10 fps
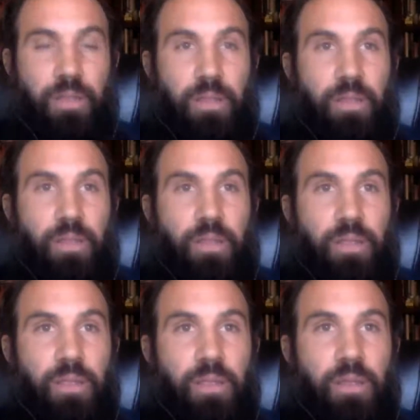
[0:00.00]

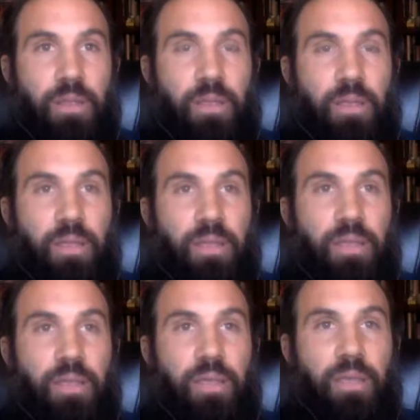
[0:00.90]

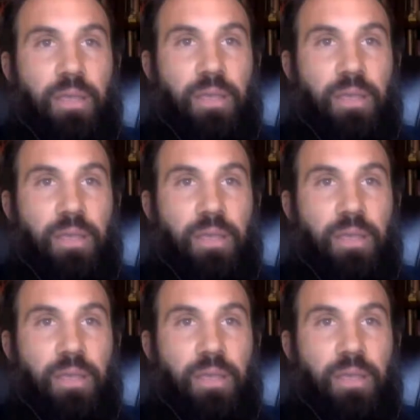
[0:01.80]
[no speech]